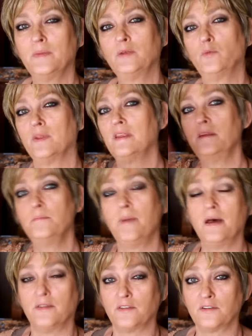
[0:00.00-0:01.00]
And within a
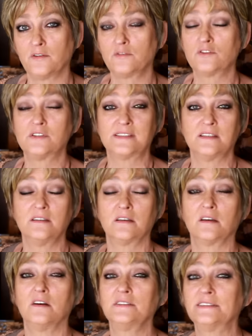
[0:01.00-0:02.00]
month, you should see the
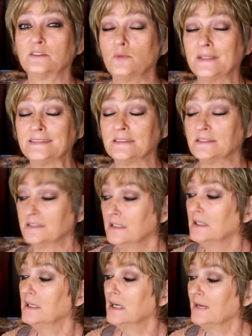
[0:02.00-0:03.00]
consequences
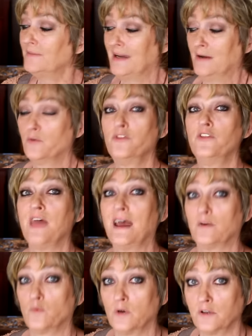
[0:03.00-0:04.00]
of how
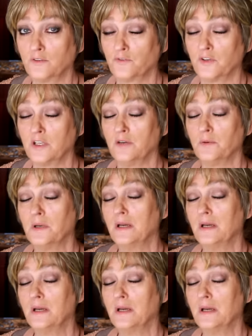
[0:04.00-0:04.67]
that worked for you.